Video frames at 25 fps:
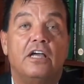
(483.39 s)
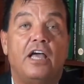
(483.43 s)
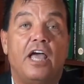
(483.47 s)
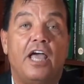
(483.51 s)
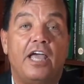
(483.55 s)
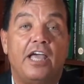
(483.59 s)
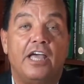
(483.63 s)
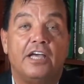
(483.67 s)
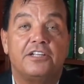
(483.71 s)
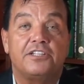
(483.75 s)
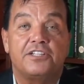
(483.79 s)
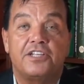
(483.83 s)

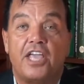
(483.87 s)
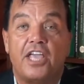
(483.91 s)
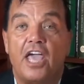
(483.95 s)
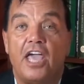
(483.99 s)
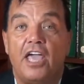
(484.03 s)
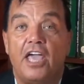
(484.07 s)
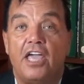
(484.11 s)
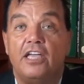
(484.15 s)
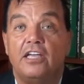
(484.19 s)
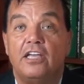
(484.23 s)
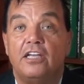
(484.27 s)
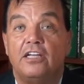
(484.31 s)

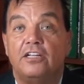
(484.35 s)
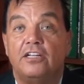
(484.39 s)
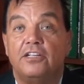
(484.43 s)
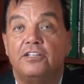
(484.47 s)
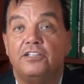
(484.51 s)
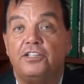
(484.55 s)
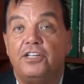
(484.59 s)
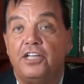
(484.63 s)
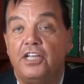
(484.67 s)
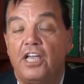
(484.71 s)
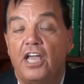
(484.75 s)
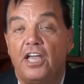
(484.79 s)

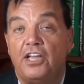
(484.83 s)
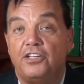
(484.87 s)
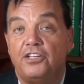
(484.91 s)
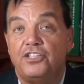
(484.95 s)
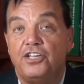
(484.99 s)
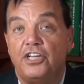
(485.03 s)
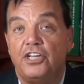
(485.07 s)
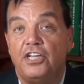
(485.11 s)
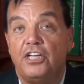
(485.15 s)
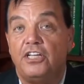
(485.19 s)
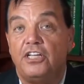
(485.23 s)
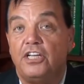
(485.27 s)

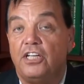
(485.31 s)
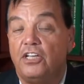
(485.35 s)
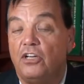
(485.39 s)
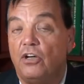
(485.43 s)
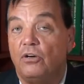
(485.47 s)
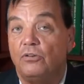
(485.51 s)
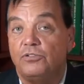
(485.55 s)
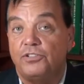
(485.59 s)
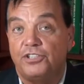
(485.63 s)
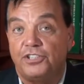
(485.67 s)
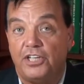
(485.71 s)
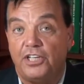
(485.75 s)

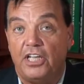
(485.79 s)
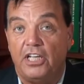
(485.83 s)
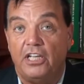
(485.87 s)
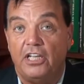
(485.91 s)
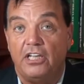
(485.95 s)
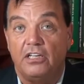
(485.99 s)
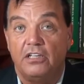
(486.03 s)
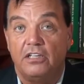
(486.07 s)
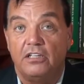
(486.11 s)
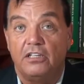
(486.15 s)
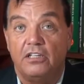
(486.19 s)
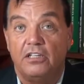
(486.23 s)
ASKTHEDOC,